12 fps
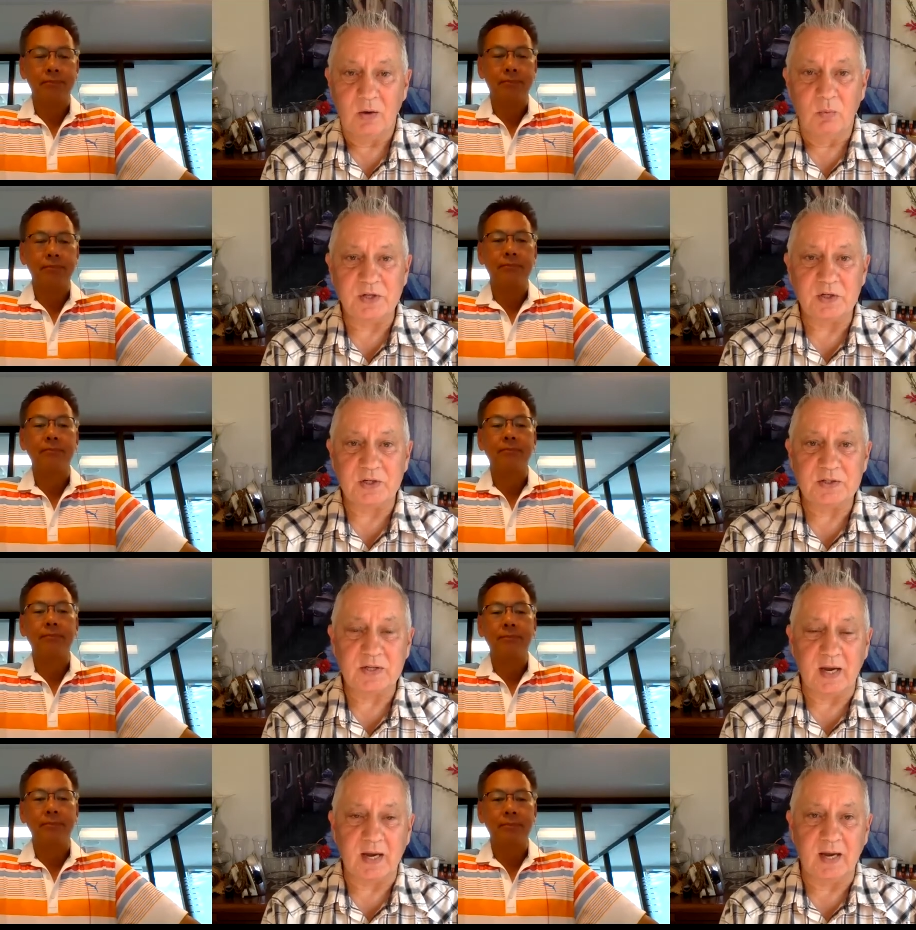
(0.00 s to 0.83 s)
Speaker 1: which is
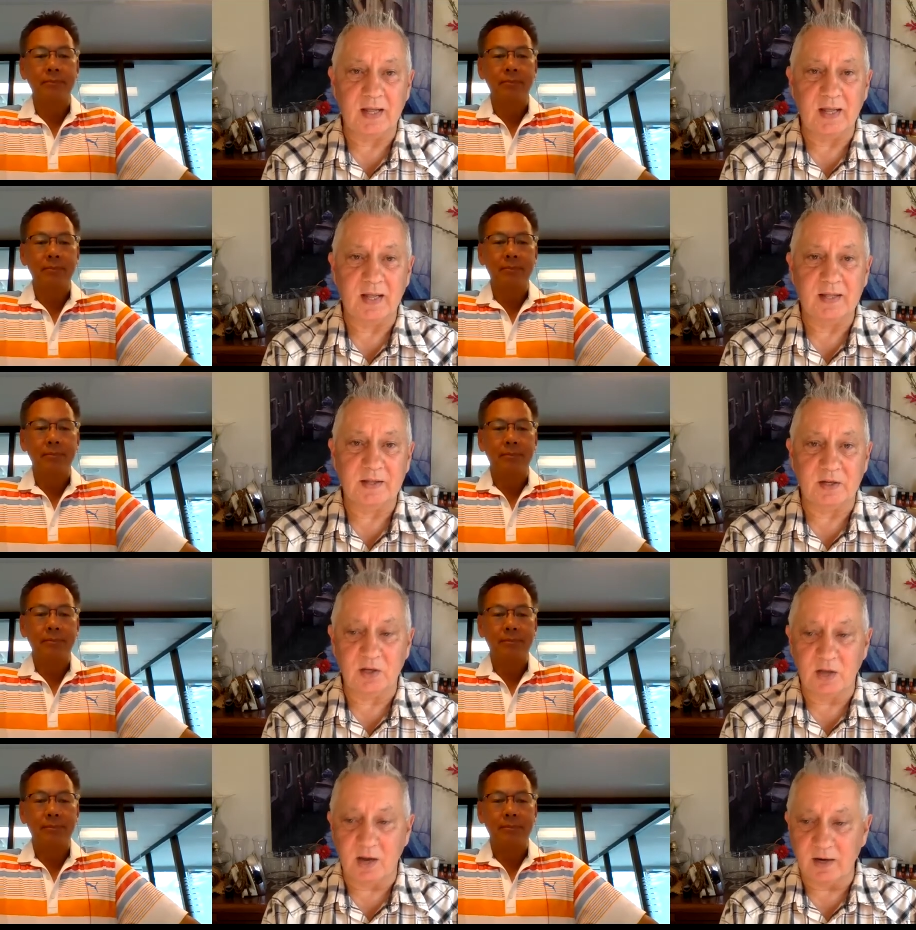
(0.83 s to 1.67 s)
the
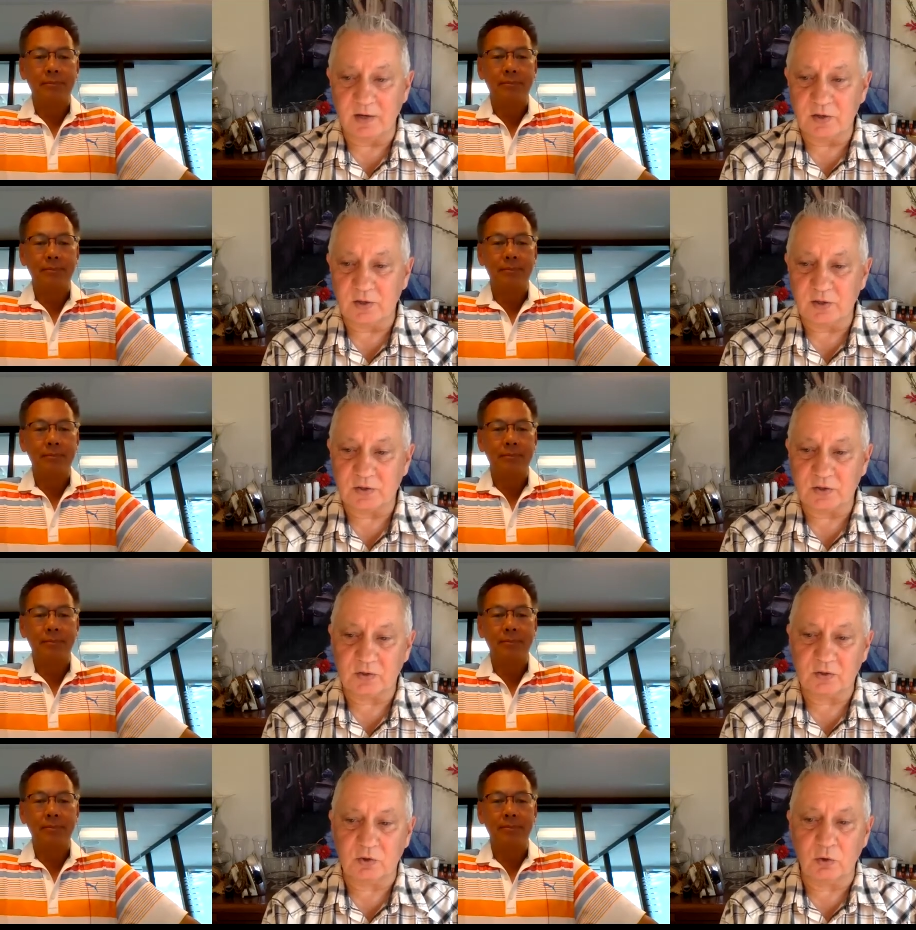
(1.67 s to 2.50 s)
largest
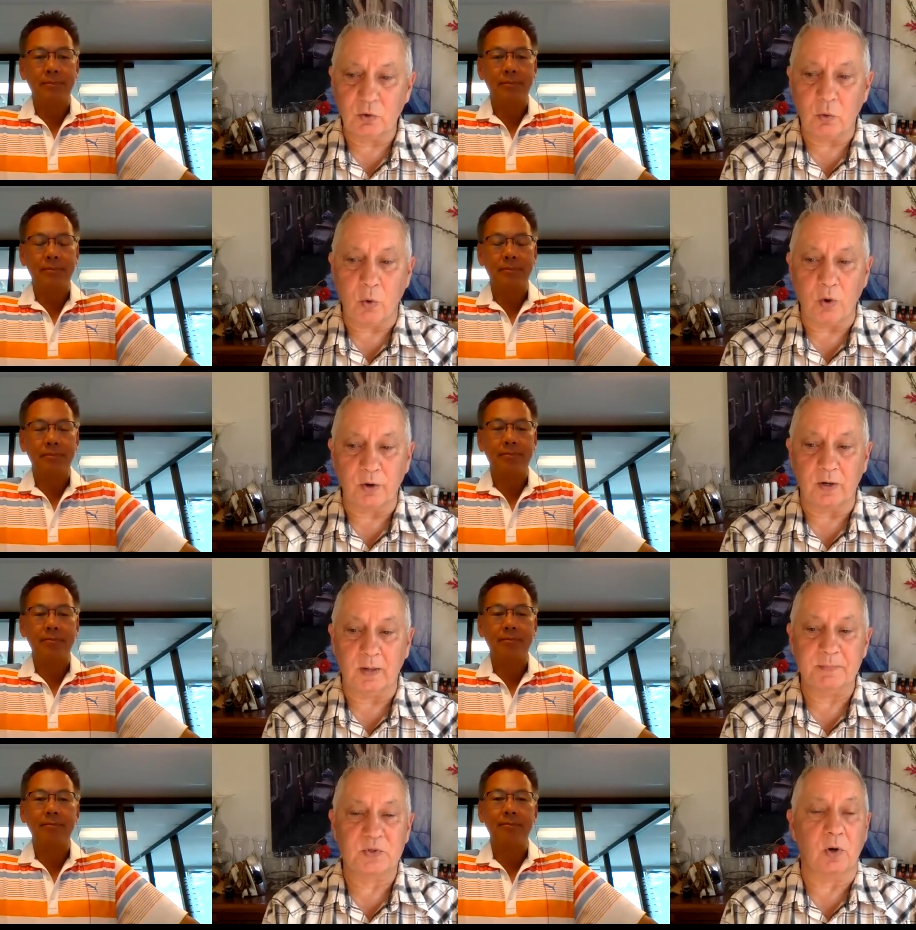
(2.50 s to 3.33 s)
two quarter
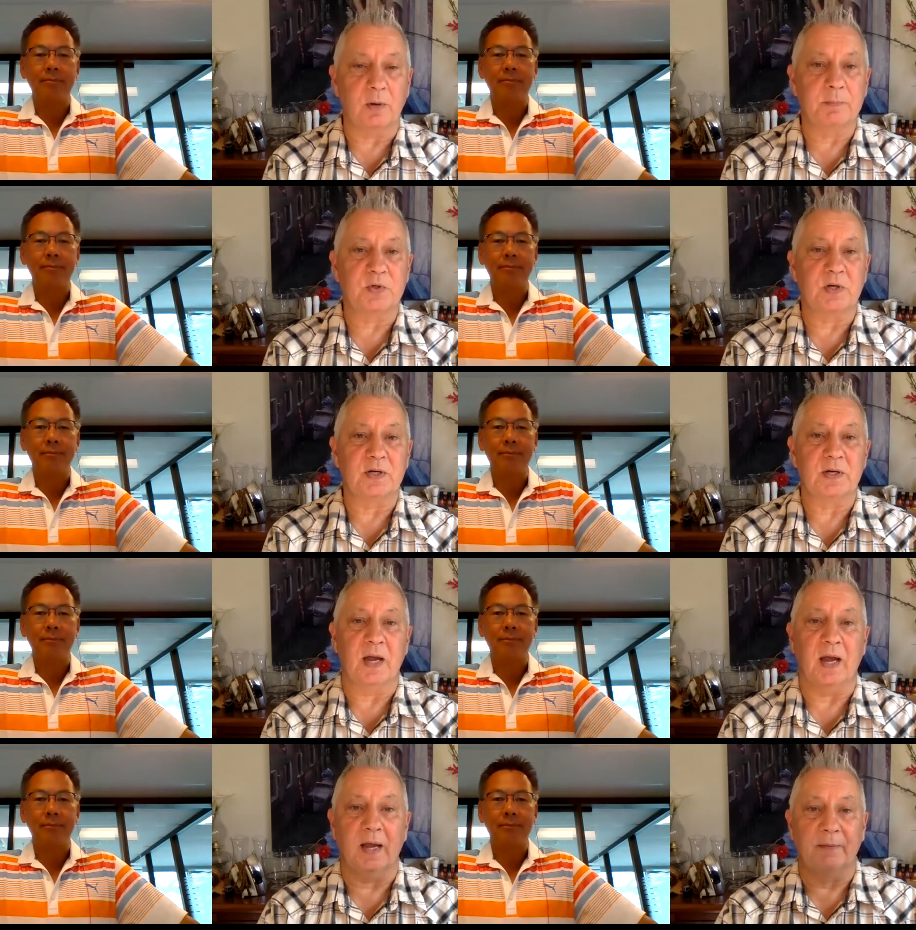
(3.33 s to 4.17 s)
absorption
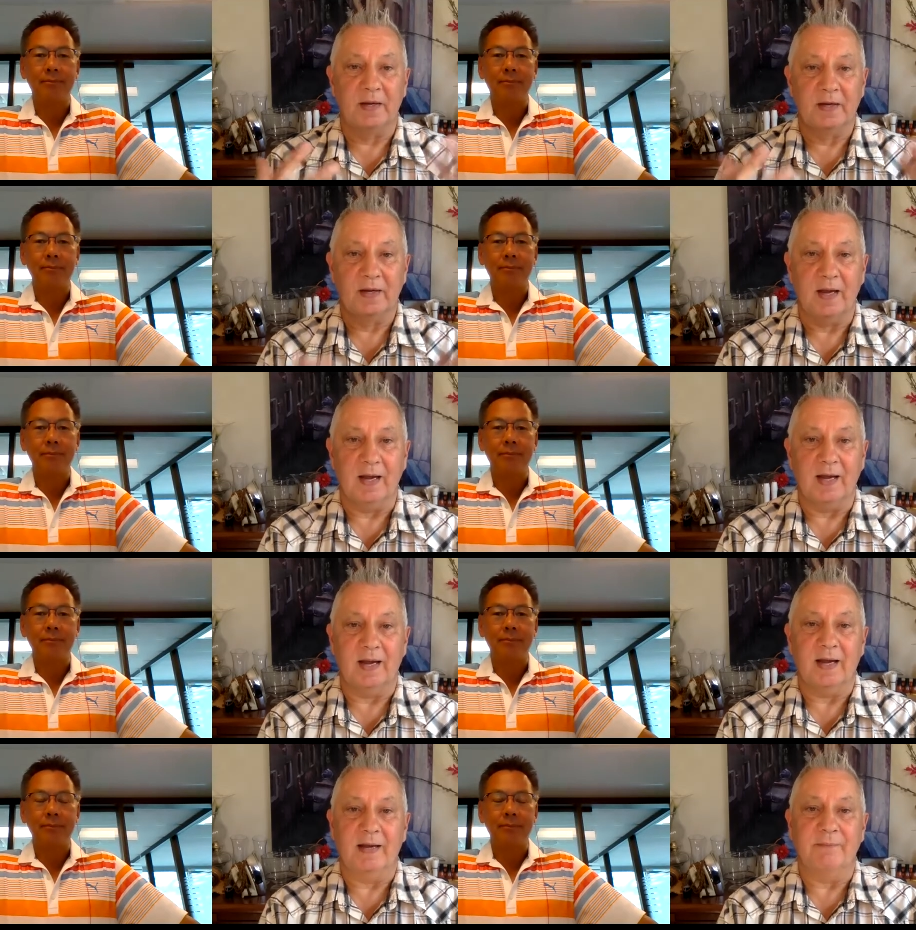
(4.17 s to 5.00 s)

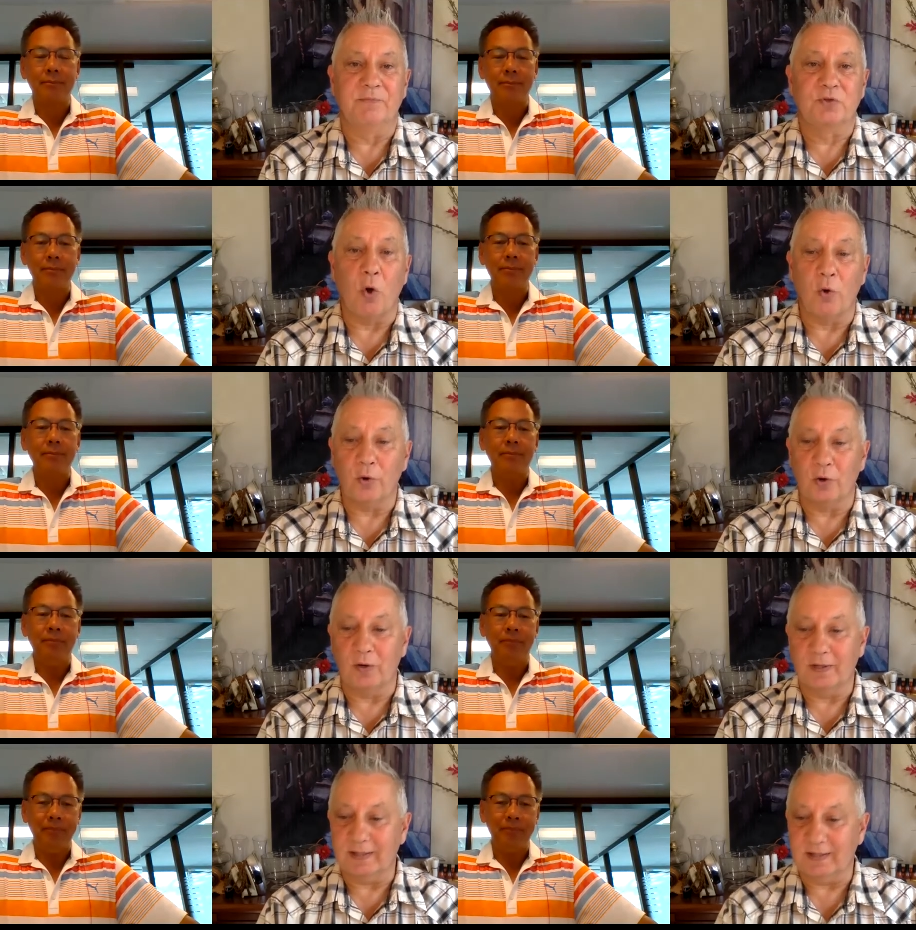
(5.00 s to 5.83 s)
uh,
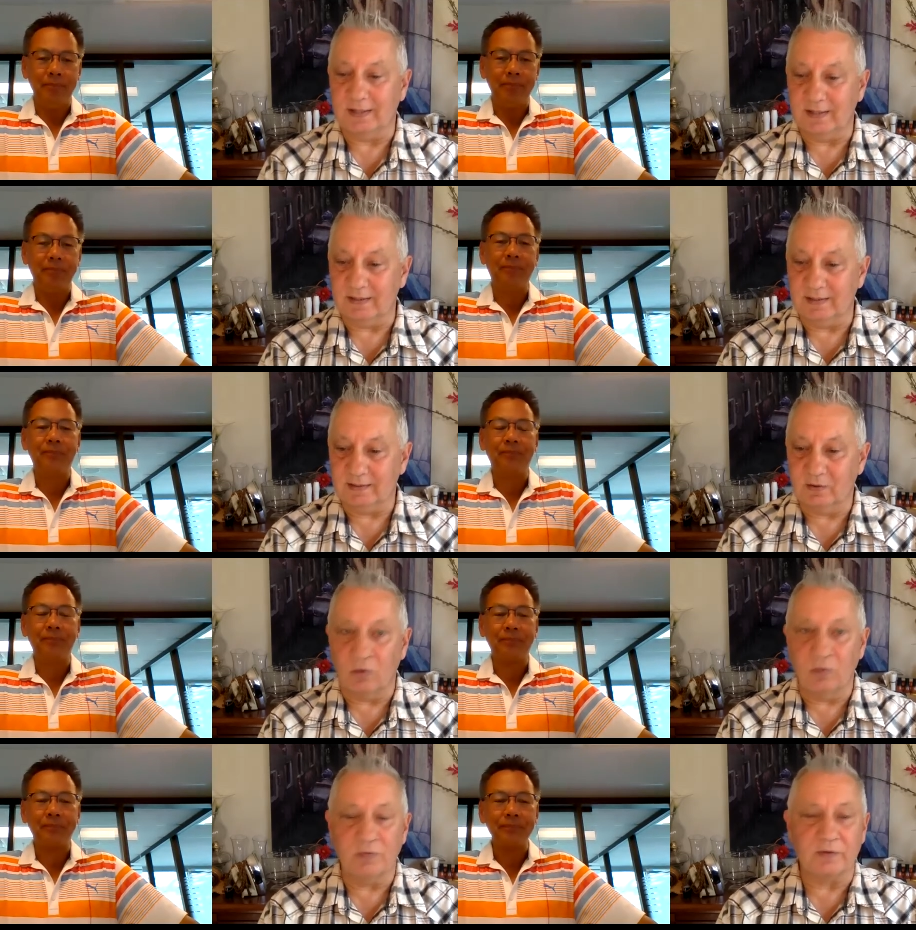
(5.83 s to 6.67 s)
total in
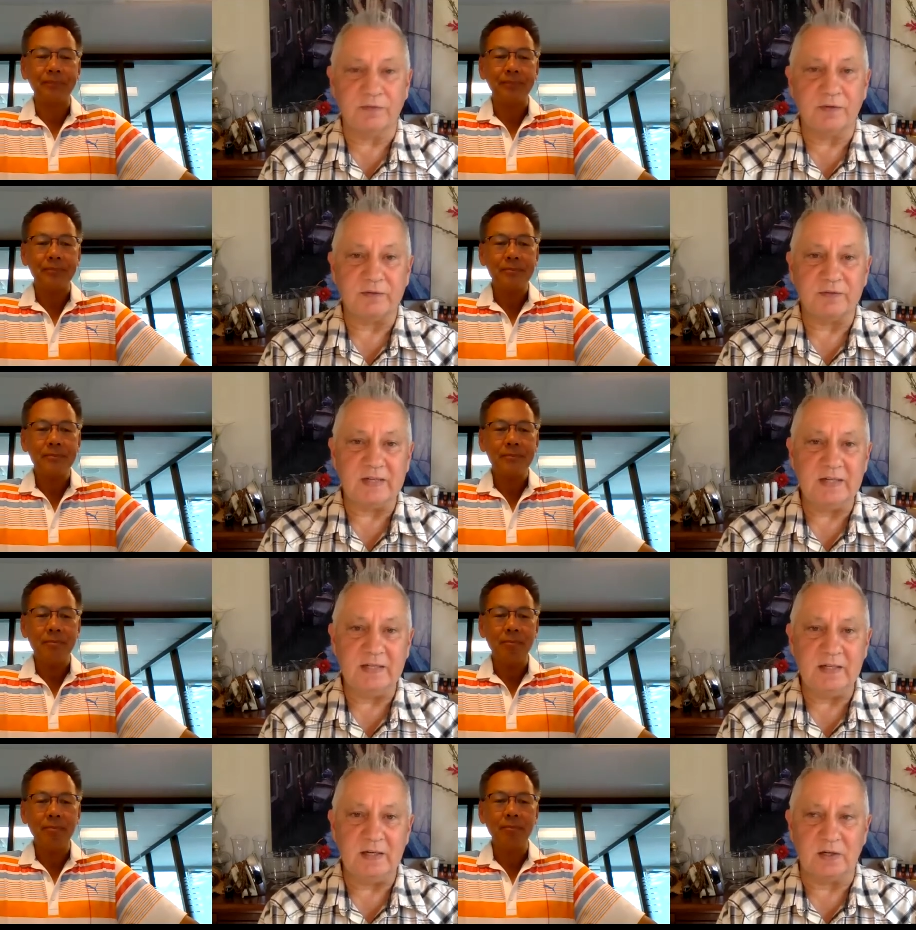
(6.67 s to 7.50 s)
over
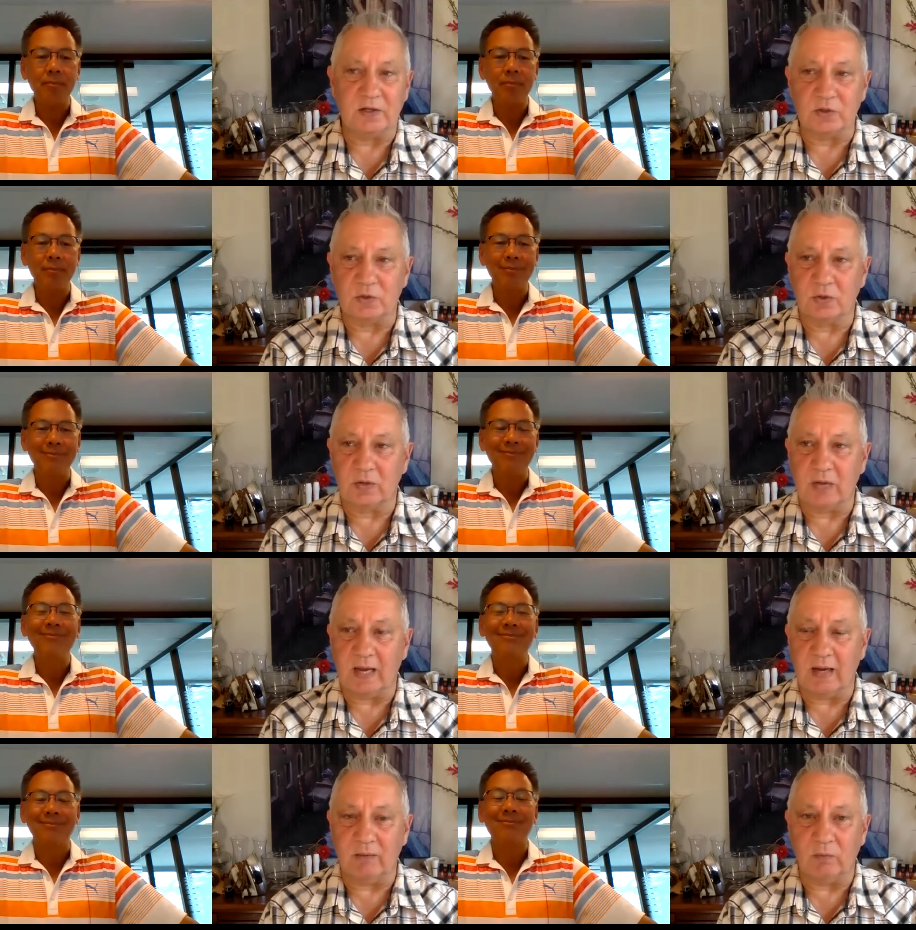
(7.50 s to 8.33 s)
15 years.
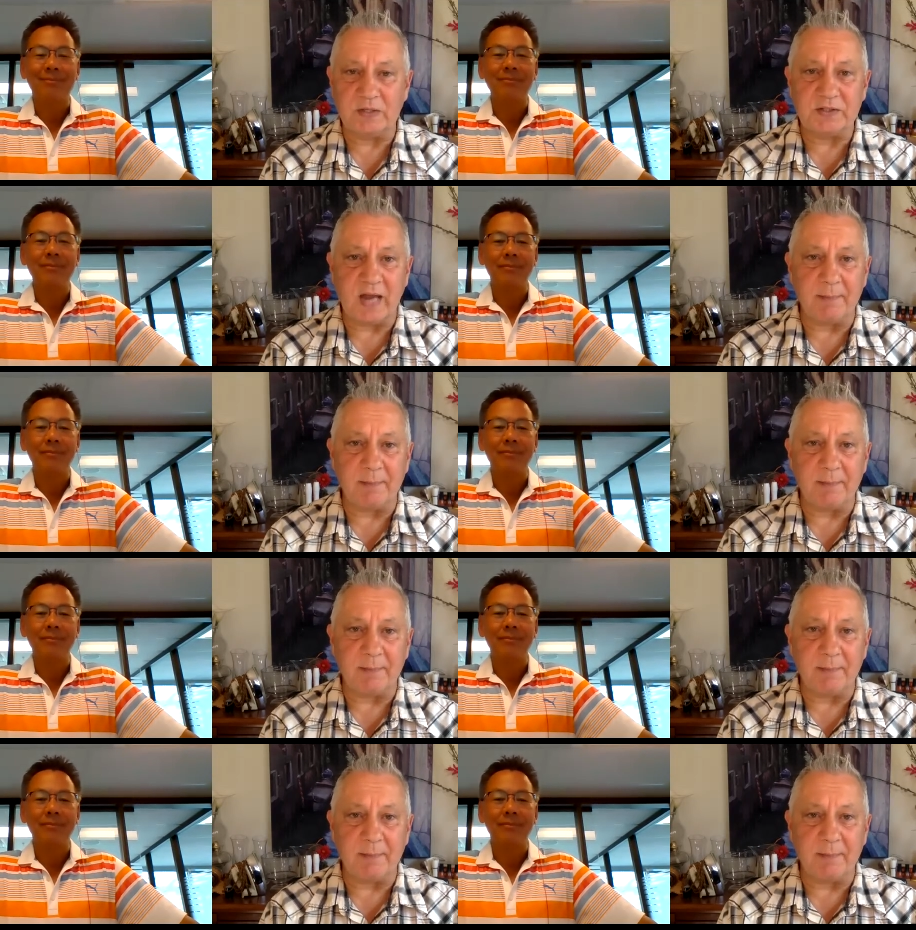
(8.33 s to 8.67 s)
Uh, what's